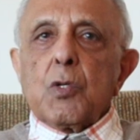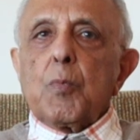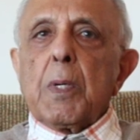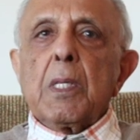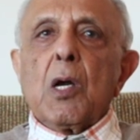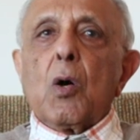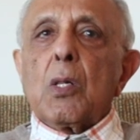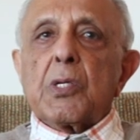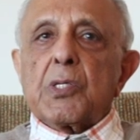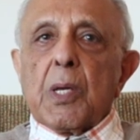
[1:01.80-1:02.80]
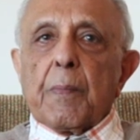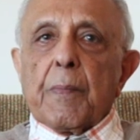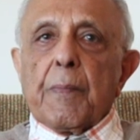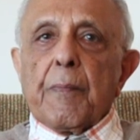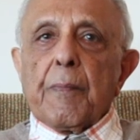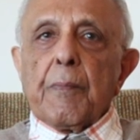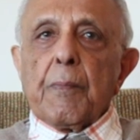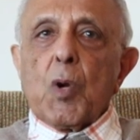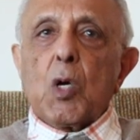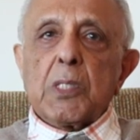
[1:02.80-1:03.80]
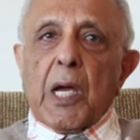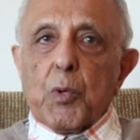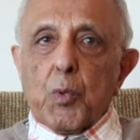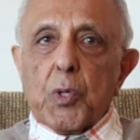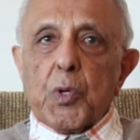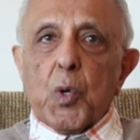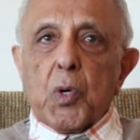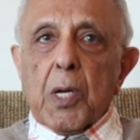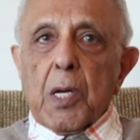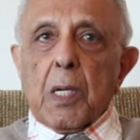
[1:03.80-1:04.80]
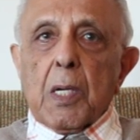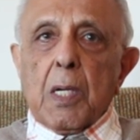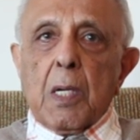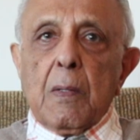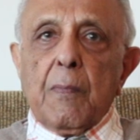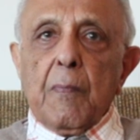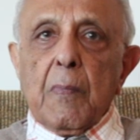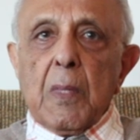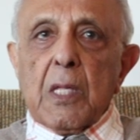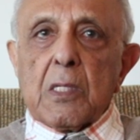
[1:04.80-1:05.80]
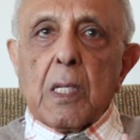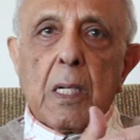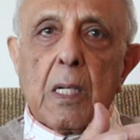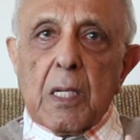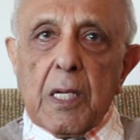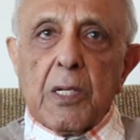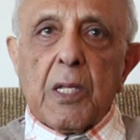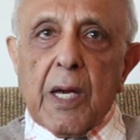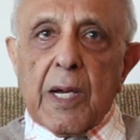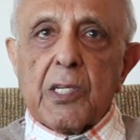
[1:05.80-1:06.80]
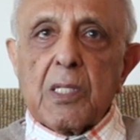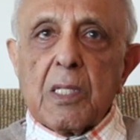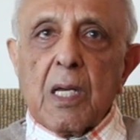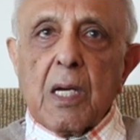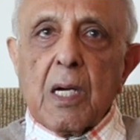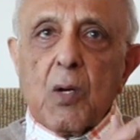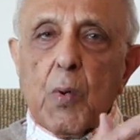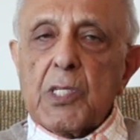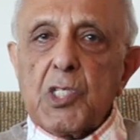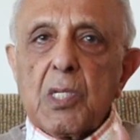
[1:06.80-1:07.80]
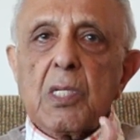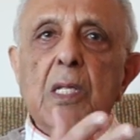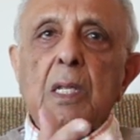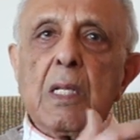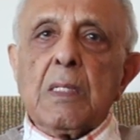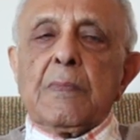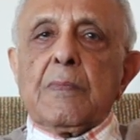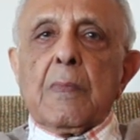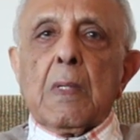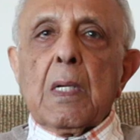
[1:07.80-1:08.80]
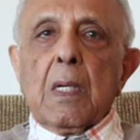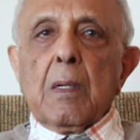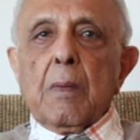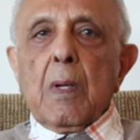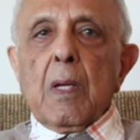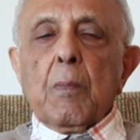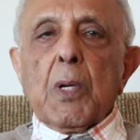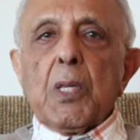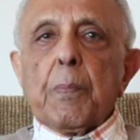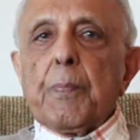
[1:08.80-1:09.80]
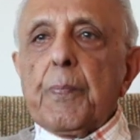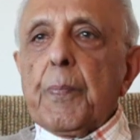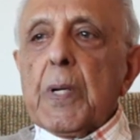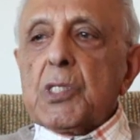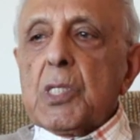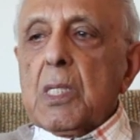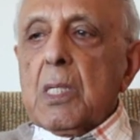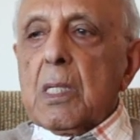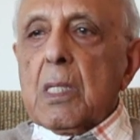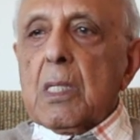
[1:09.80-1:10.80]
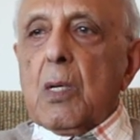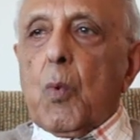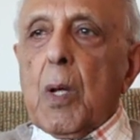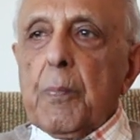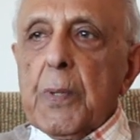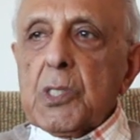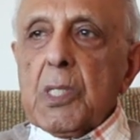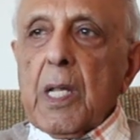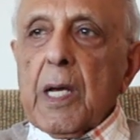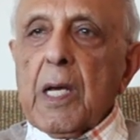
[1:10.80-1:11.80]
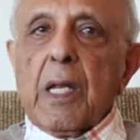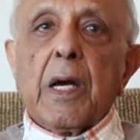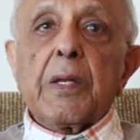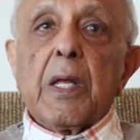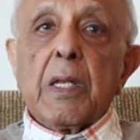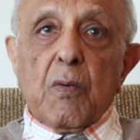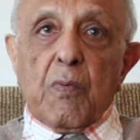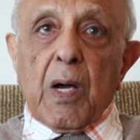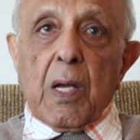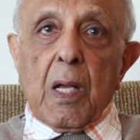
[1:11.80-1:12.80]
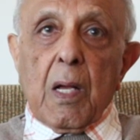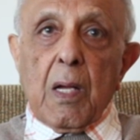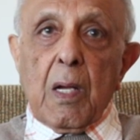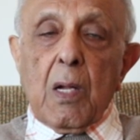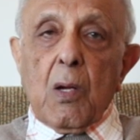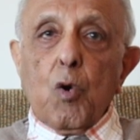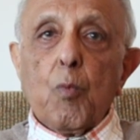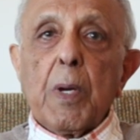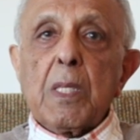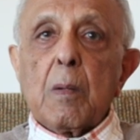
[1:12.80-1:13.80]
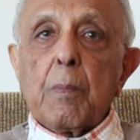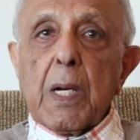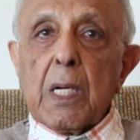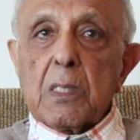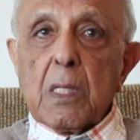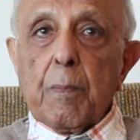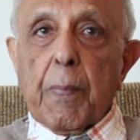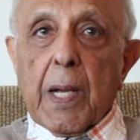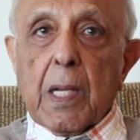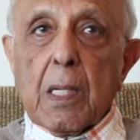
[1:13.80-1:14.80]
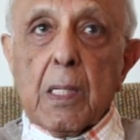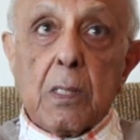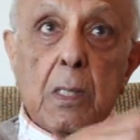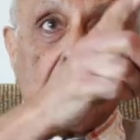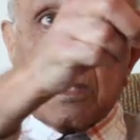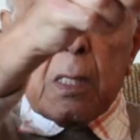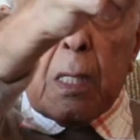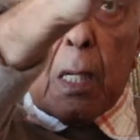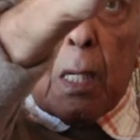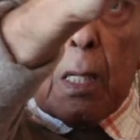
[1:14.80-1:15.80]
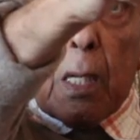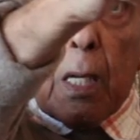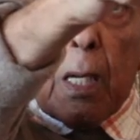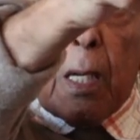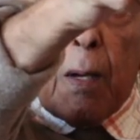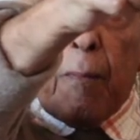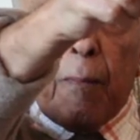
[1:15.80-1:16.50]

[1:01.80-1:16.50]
To me, they're all the same, because I do the talking. There's little interaction. They question, but the one person I can identify who made the biggest impact is this young girl here,